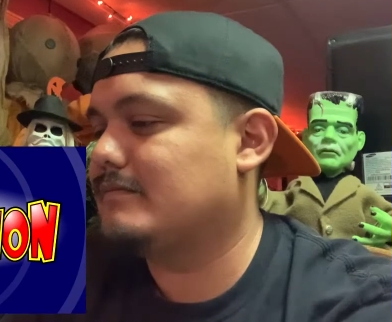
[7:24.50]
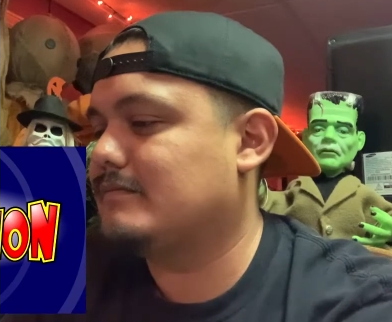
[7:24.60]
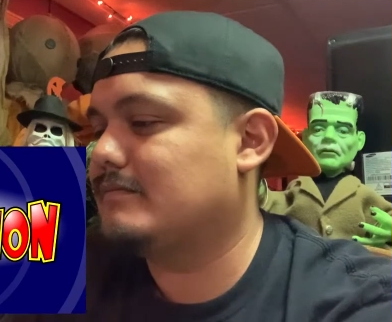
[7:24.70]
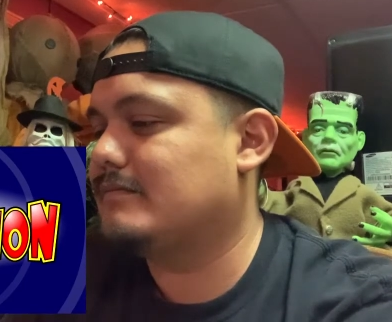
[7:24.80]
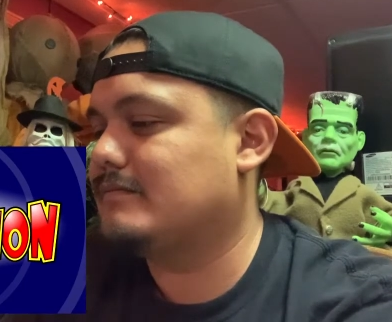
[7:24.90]

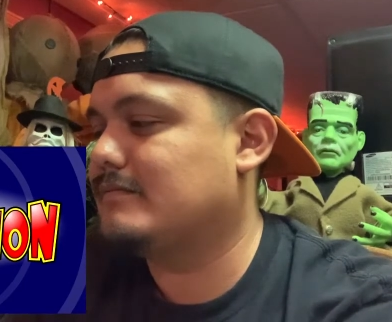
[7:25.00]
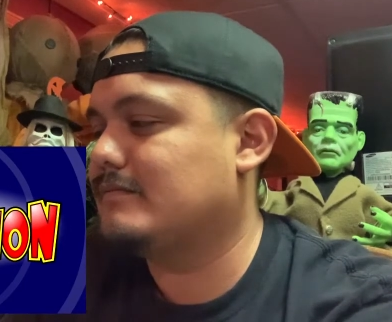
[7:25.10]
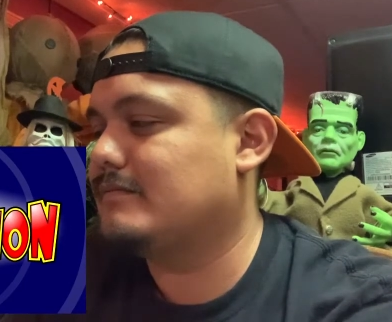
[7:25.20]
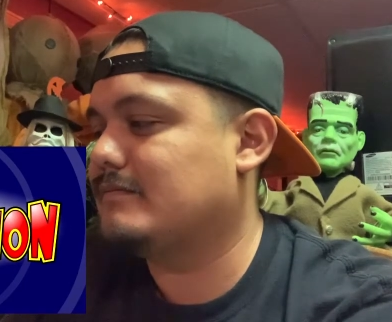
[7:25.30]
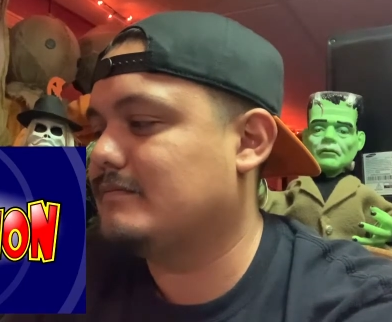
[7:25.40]

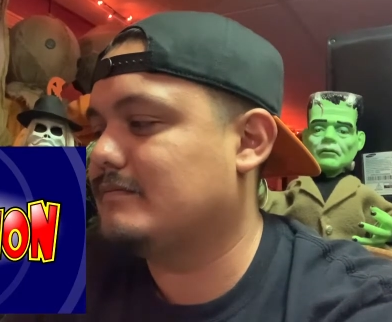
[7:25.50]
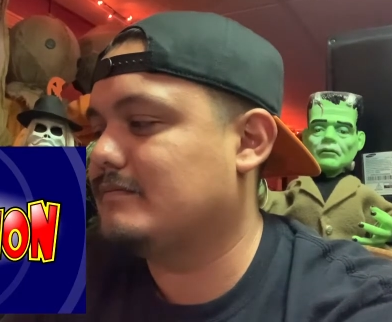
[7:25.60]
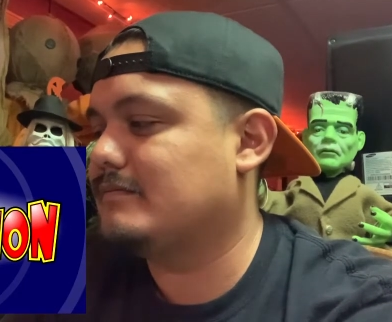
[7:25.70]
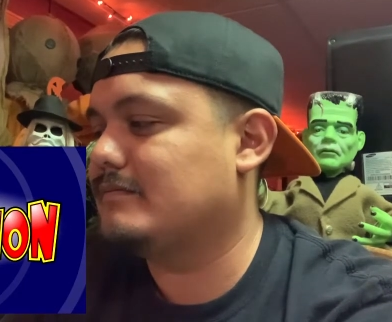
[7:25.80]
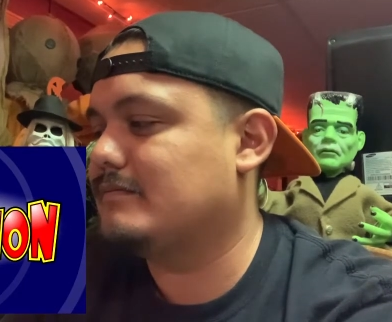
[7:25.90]

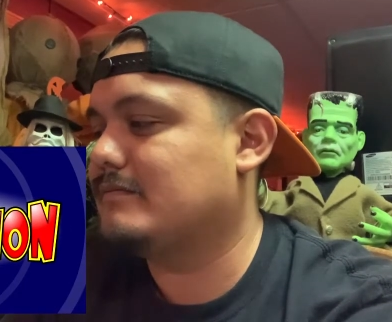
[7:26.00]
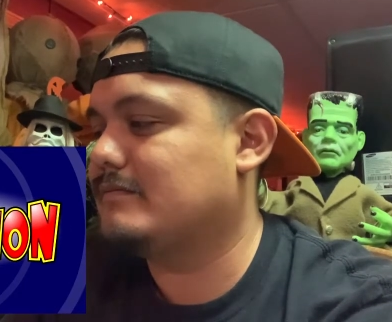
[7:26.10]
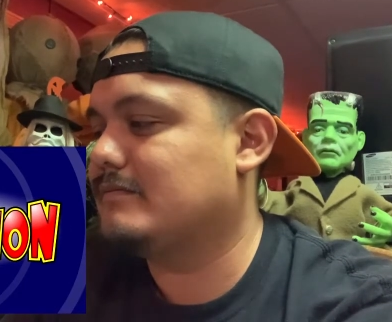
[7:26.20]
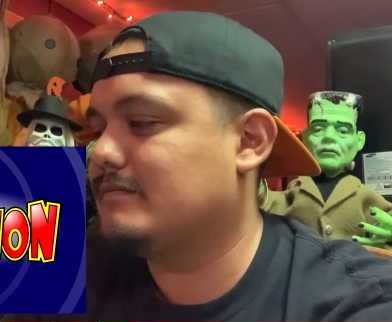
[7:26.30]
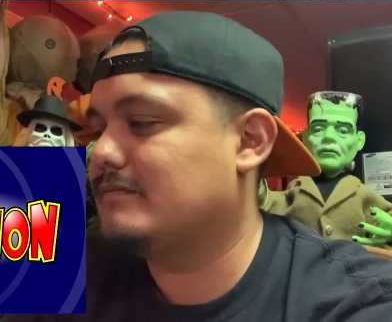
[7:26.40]
(silence)